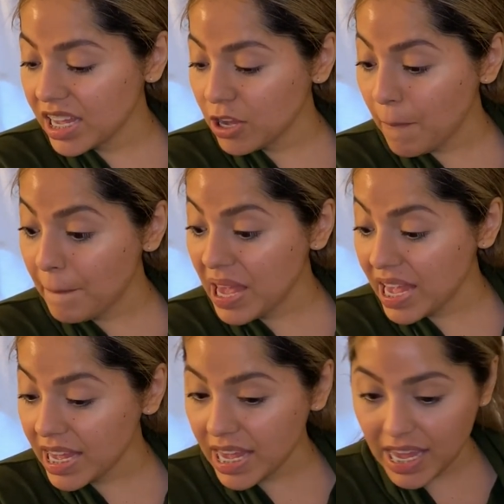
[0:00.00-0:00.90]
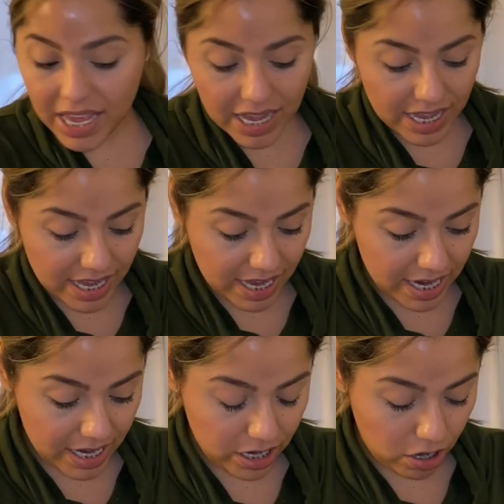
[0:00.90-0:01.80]
You picky?
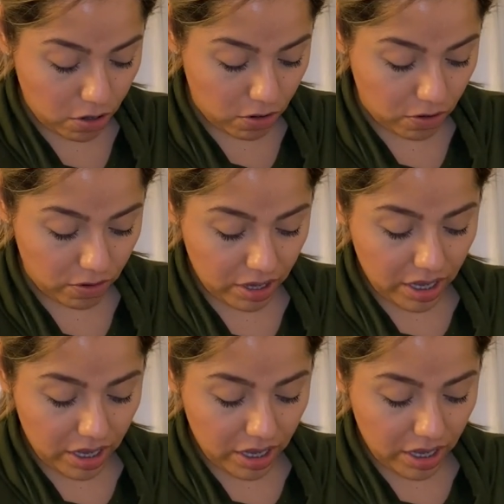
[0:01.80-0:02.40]
I know.